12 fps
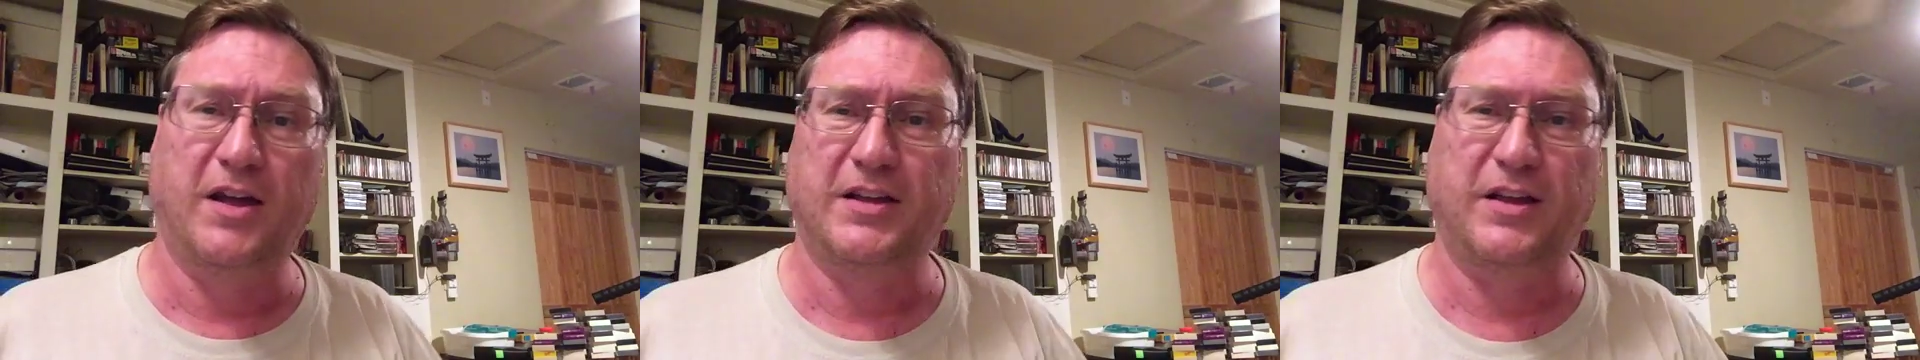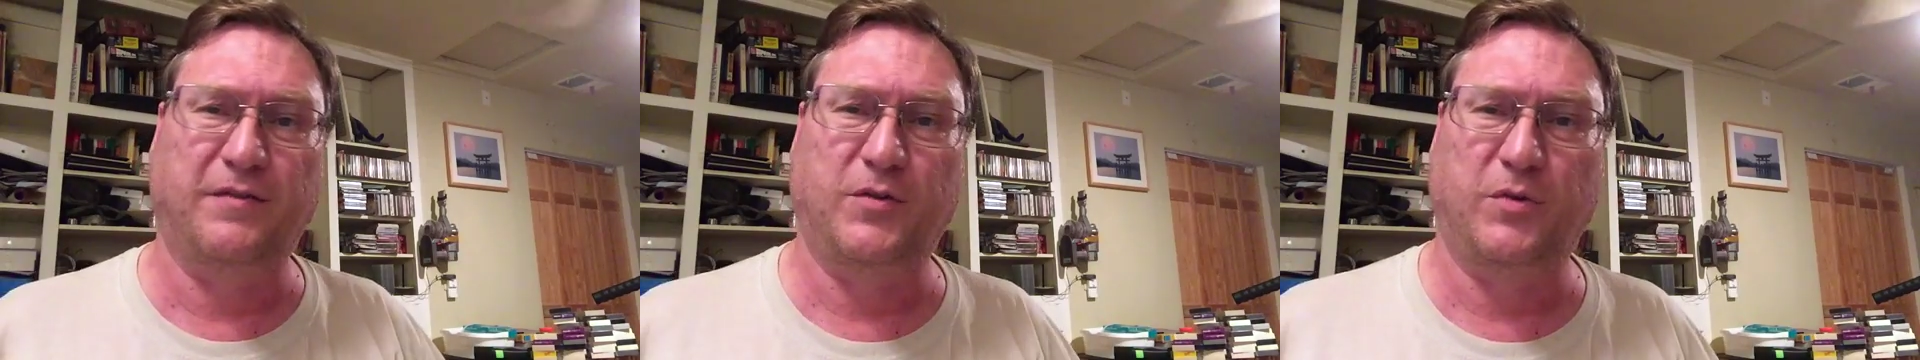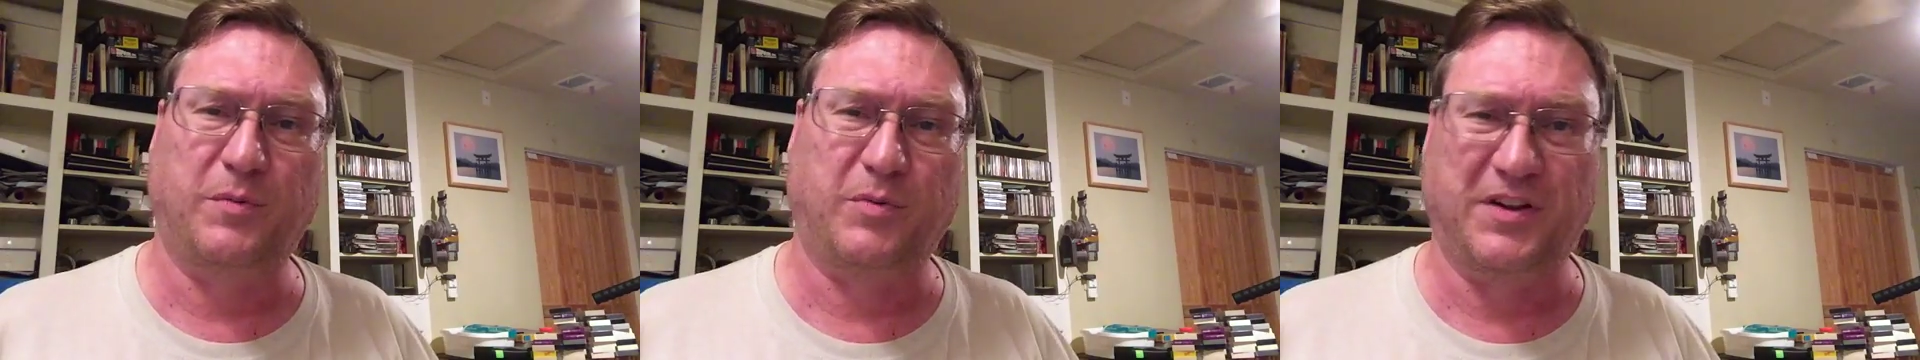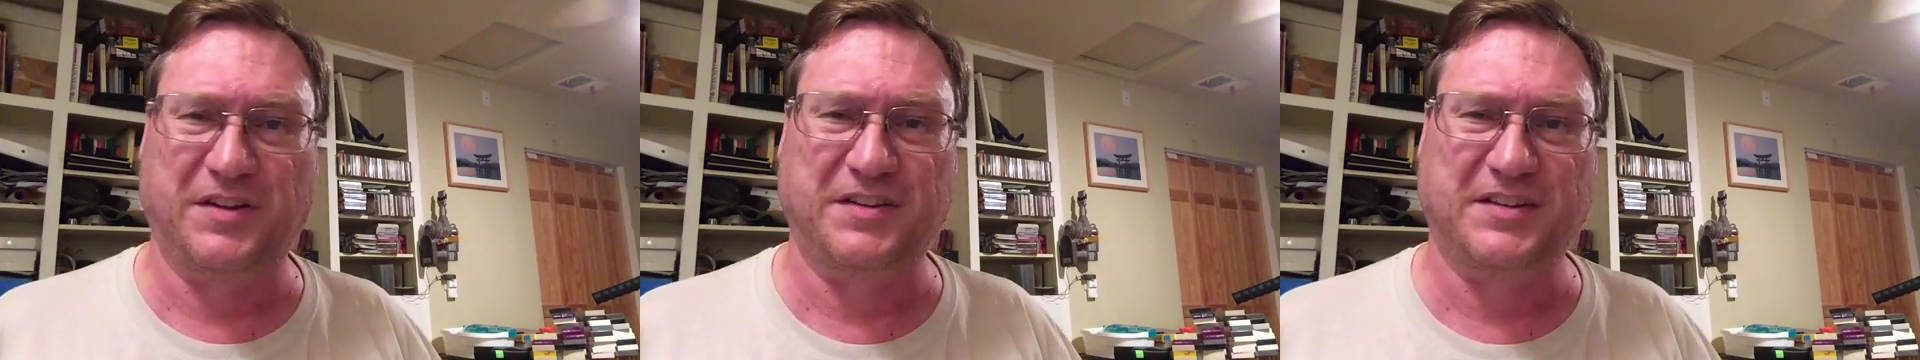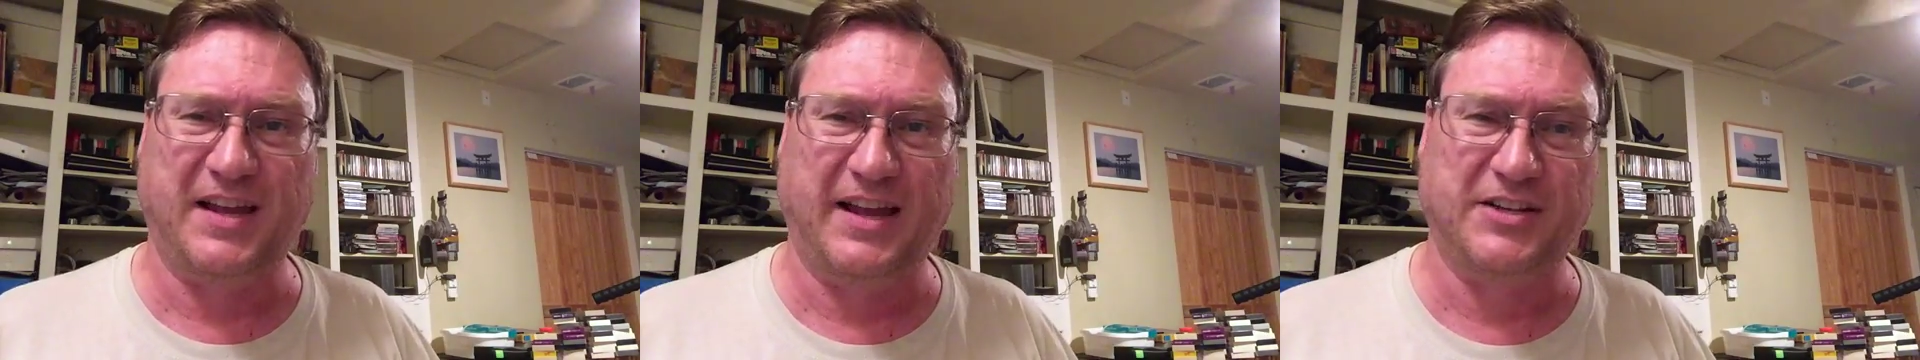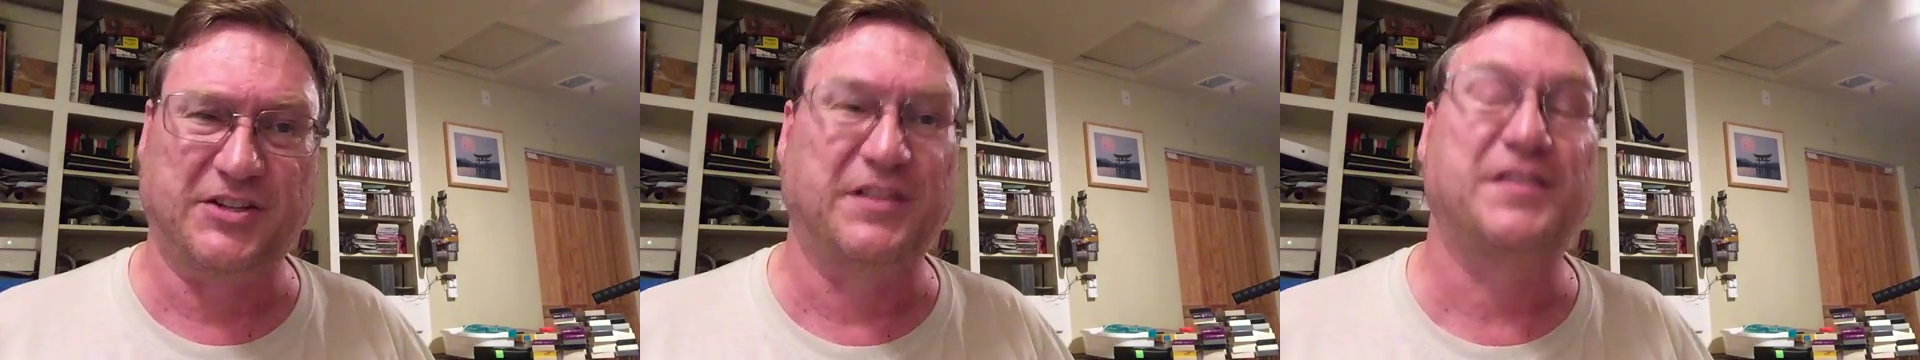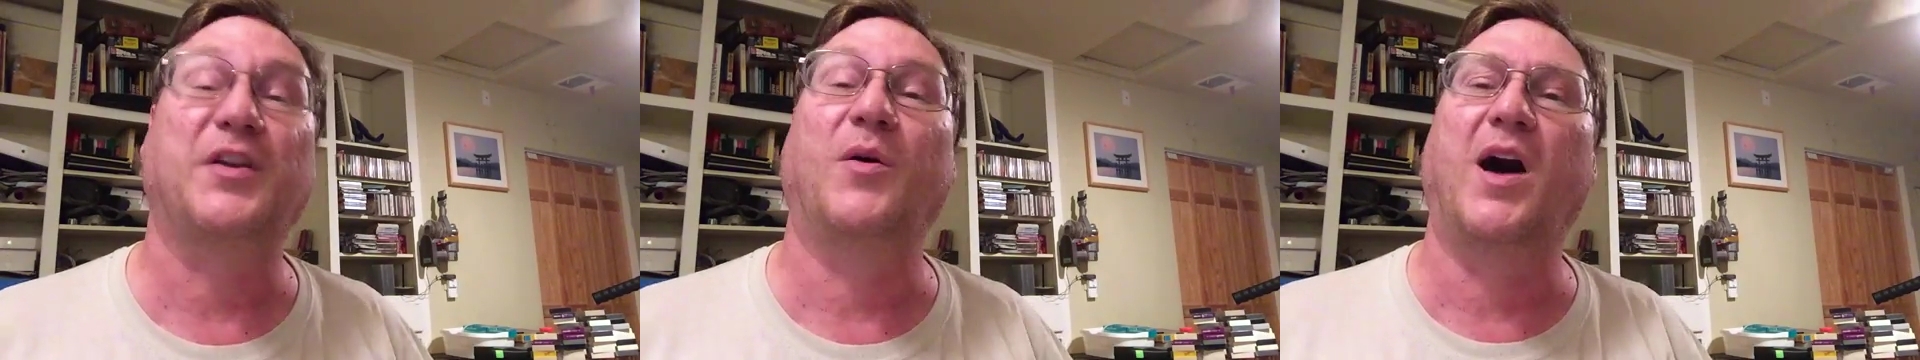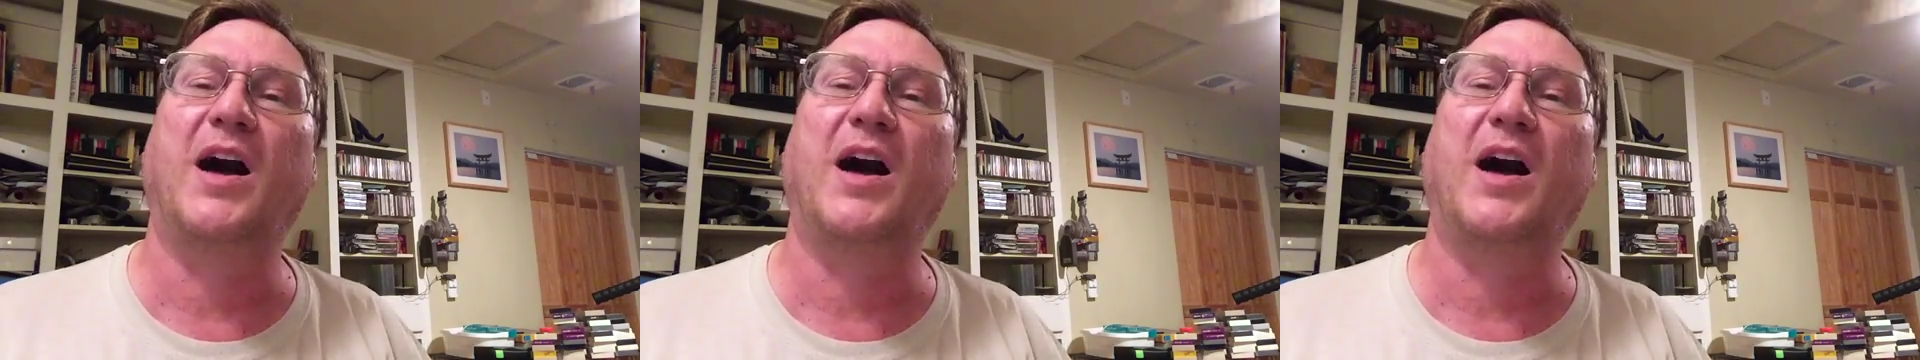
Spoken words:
give you the presentation. So